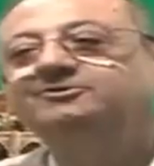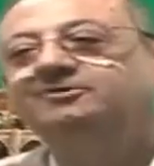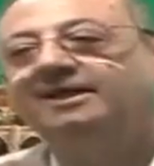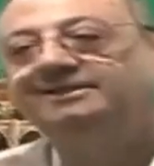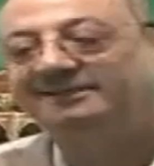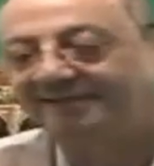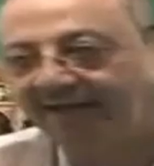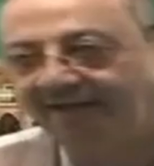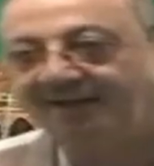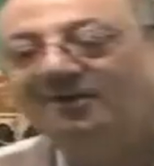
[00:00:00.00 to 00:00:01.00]
to
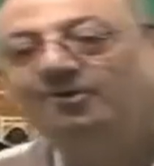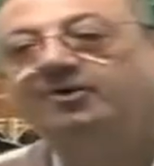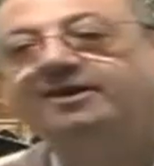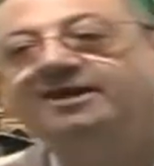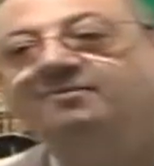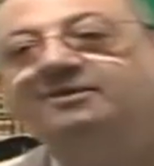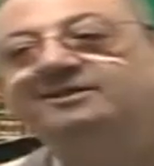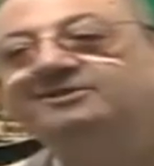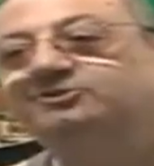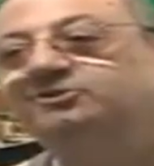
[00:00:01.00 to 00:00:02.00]
99. Now here, brothers
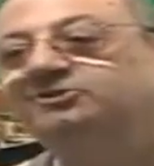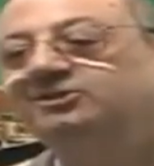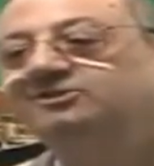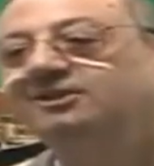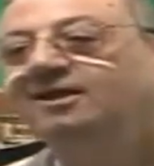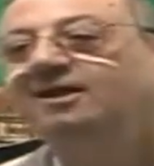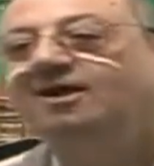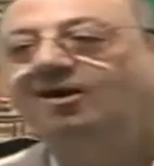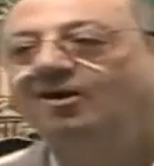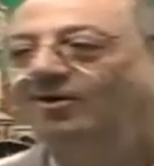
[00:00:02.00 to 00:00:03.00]
and sisters,
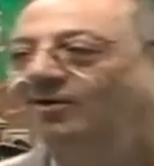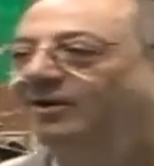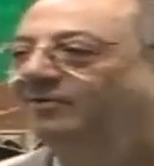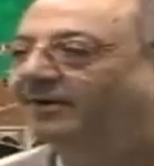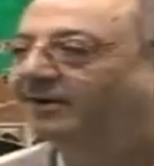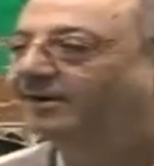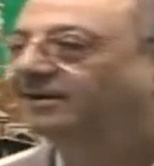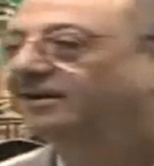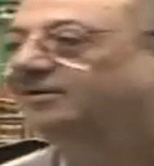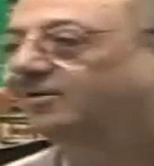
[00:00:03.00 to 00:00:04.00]
all our
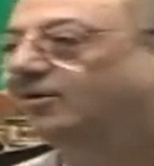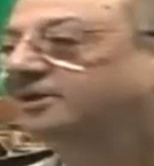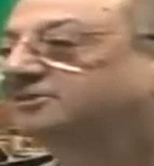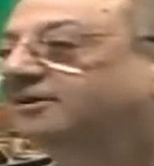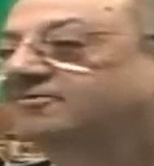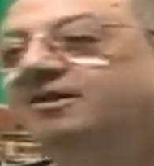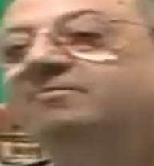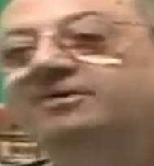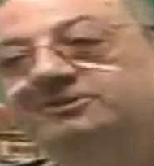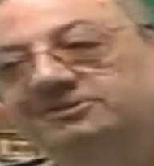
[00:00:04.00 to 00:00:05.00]
knowledge of
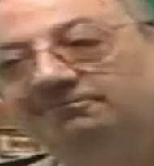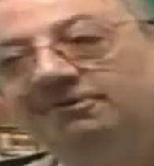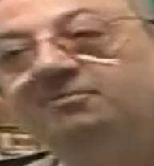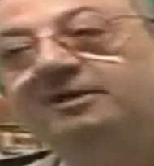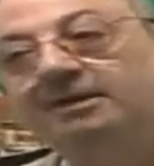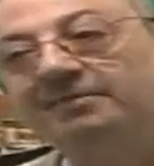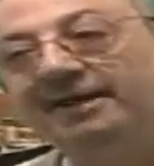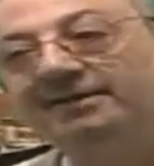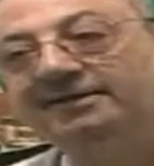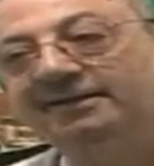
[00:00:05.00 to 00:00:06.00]
numbers will become
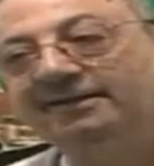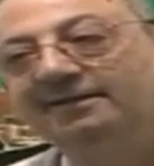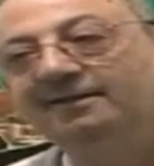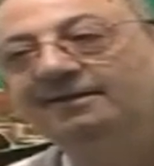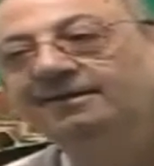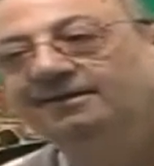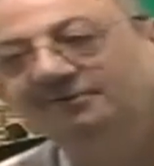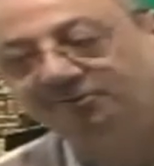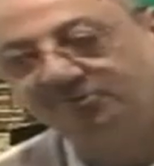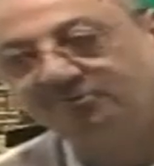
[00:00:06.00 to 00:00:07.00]
handy.
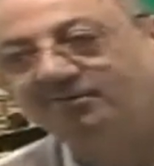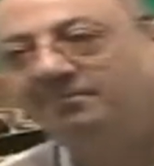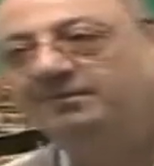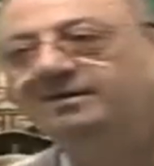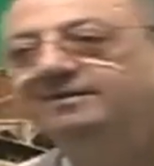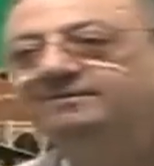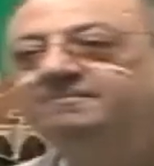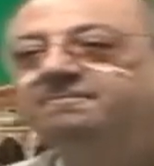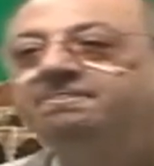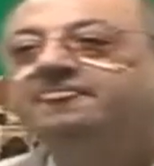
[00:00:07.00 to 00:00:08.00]
Do you remember?
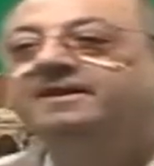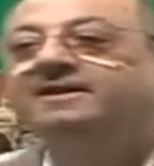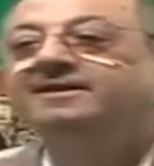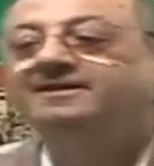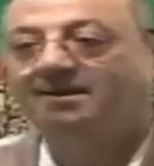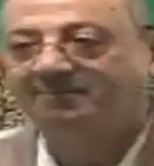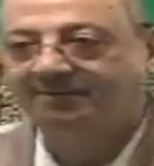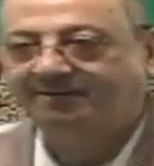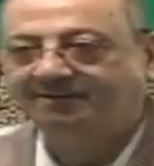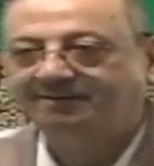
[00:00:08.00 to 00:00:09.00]

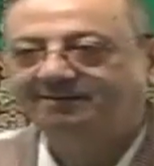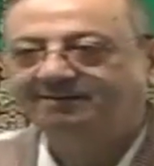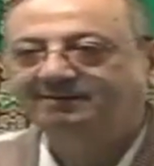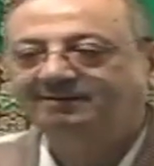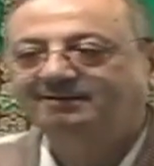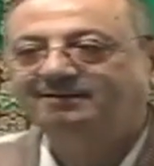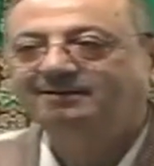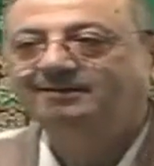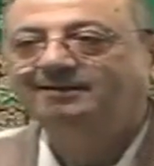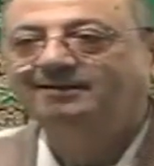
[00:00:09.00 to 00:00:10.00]
number
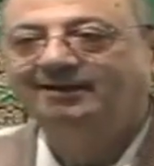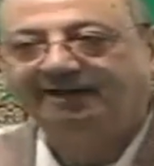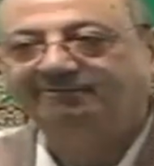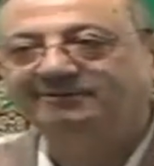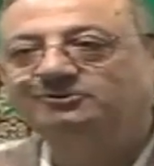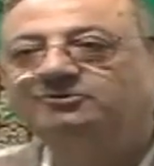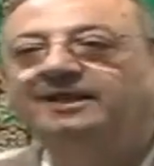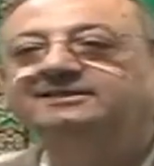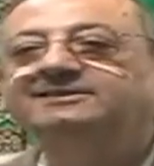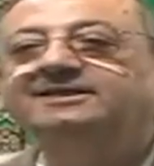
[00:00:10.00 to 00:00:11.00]
11 to
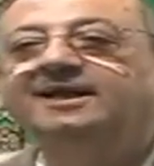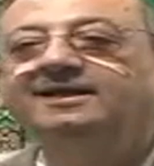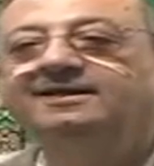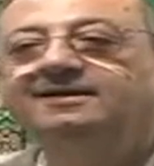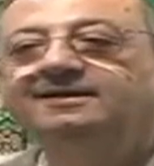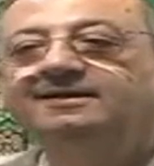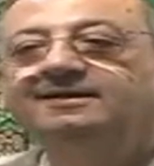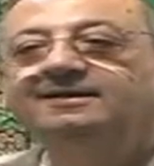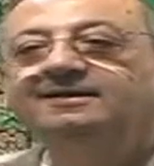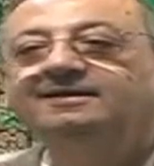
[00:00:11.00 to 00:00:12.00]
99.
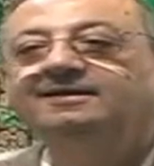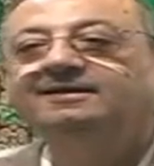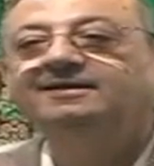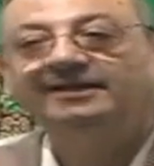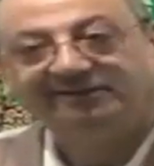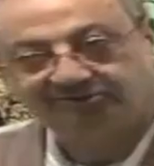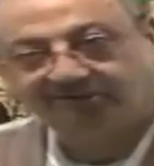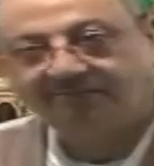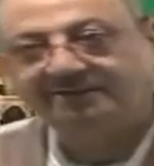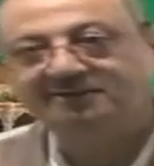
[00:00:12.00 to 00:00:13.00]
It is
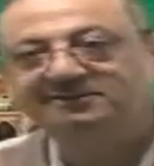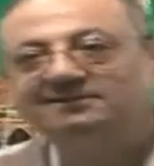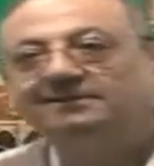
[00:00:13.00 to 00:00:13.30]
Tamiz,